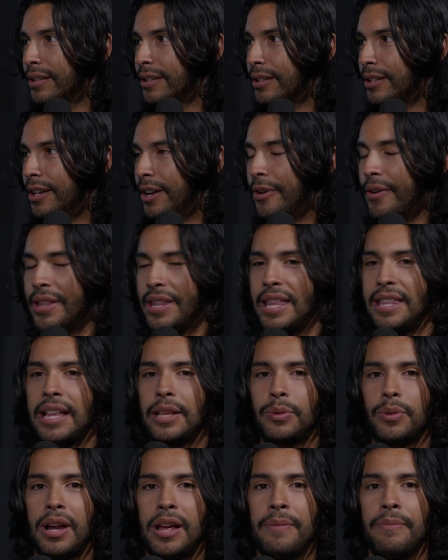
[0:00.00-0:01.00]
and
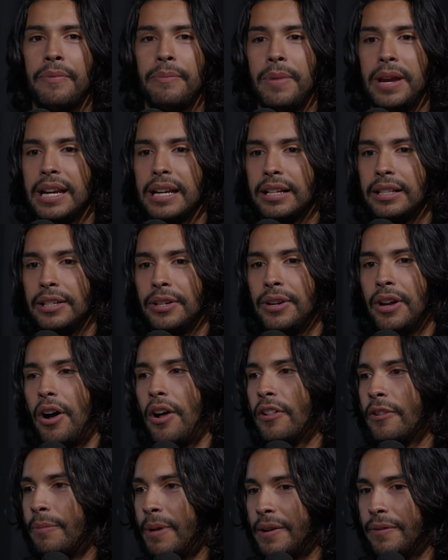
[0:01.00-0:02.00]
that's what I made it clear to
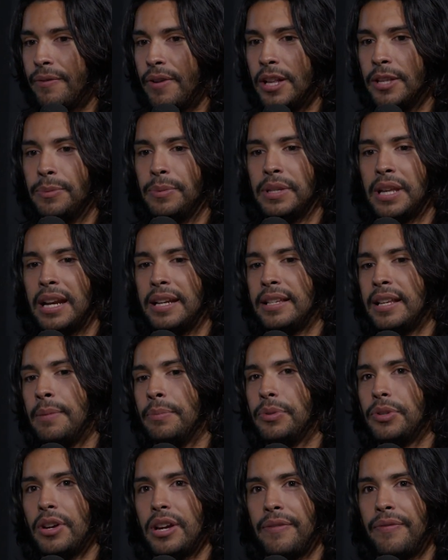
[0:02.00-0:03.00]
all of my friends. Because I said, I'm
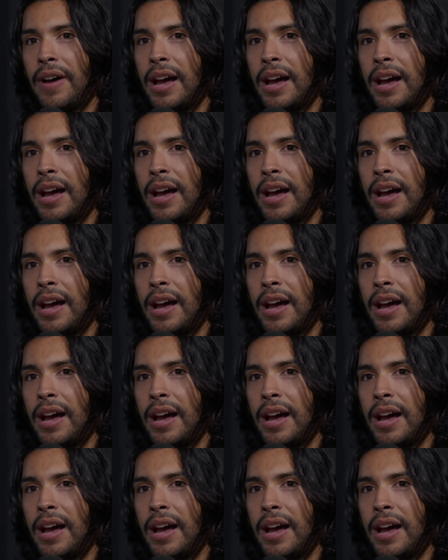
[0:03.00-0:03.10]
sorry if